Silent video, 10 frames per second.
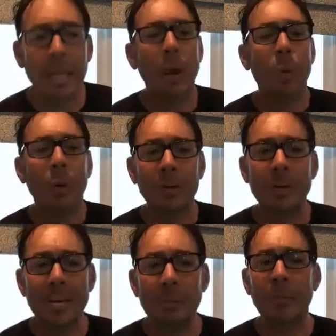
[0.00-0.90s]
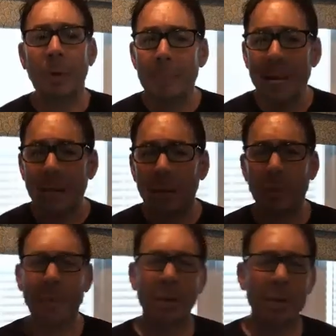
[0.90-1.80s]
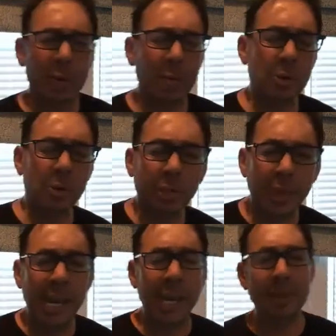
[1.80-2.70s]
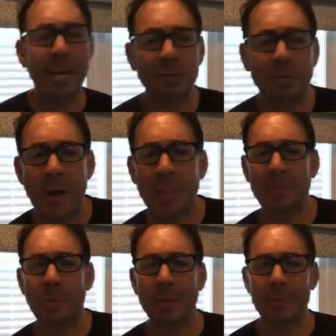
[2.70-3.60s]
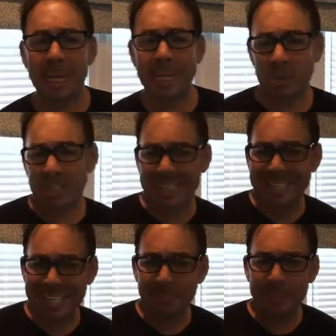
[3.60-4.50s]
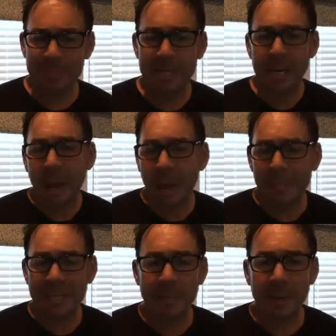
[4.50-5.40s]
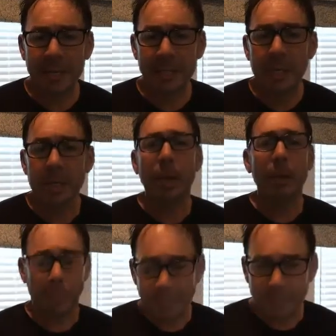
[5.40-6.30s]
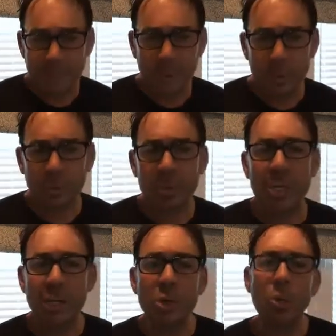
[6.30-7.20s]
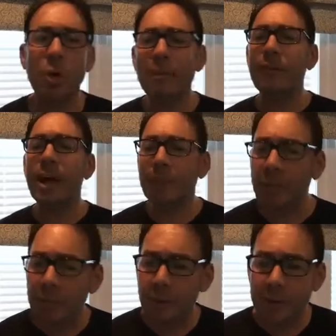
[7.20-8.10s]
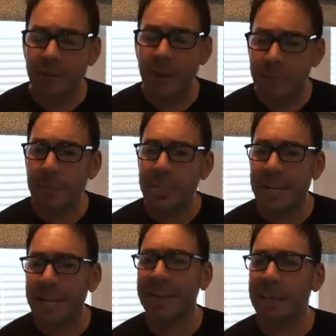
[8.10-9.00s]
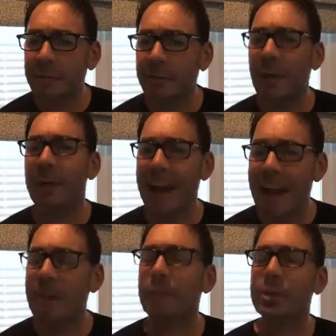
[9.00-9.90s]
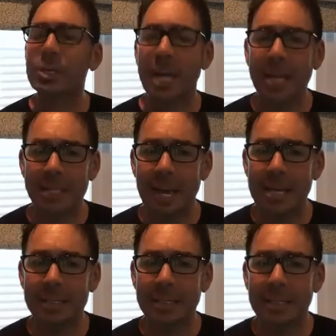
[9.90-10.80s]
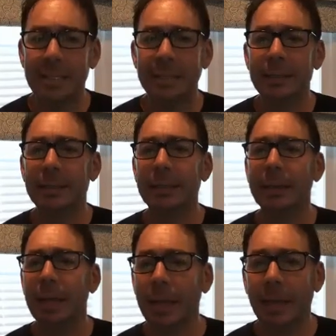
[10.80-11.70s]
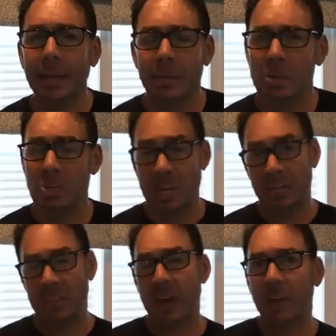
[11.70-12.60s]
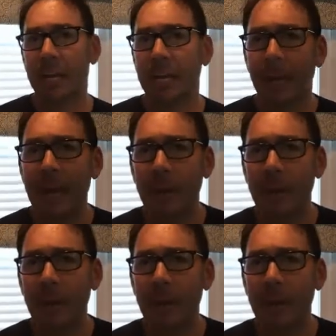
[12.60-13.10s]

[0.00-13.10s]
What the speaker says: We're seeing with our menu, because we can do the theme, match fonts of the website, so it's a seamless experience. plus pictures, we're seeing a 25 to 35% lift on average check size. And does that sound like a lot?